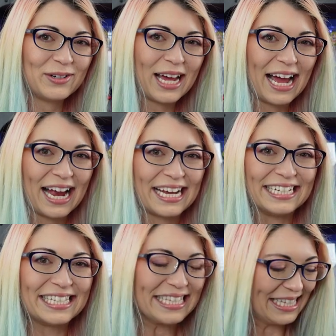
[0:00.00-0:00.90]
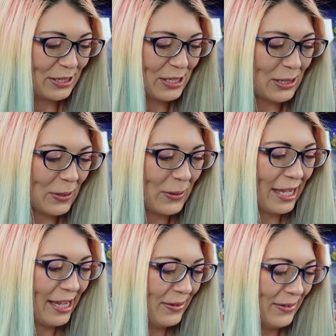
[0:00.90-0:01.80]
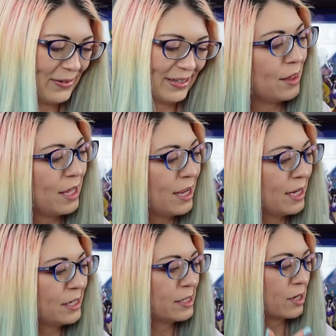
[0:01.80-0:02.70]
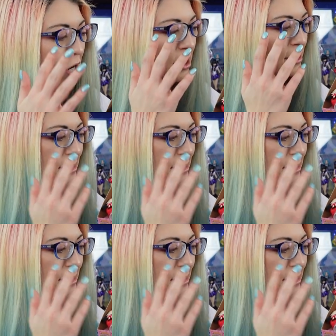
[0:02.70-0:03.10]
little guys. They're so cute. These are